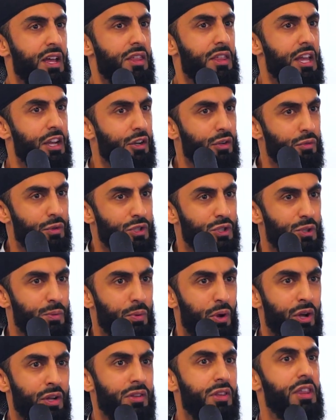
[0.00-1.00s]
They could
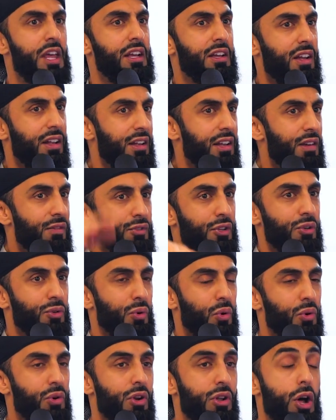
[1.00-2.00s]
respond, they could leave the
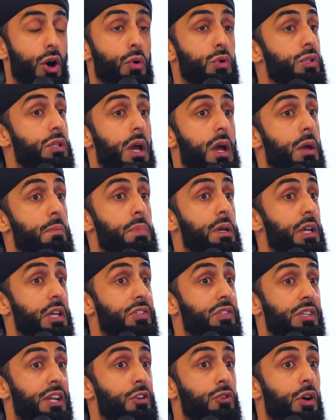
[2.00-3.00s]
door closed
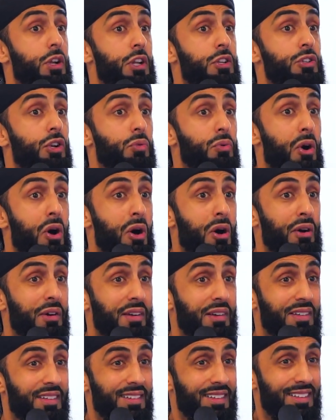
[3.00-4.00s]
because they're not in the
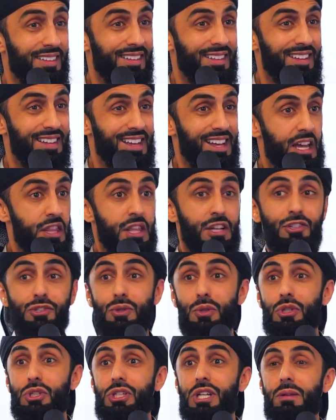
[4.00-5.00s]
wrong. Then
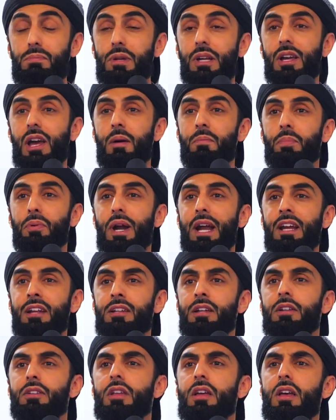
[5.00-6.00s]
should she become
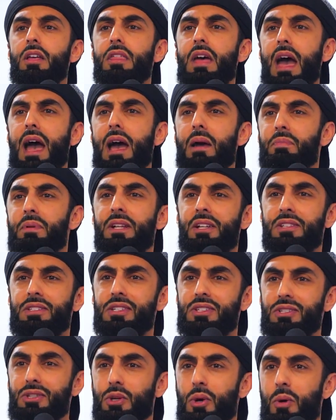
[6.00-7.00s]
pregnant, the
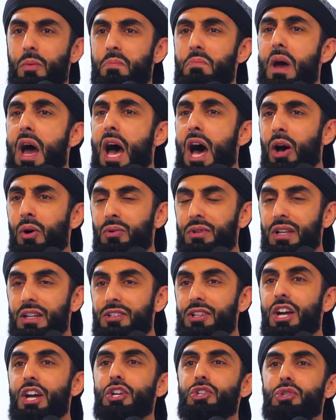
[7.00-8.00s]
happiness is compounded.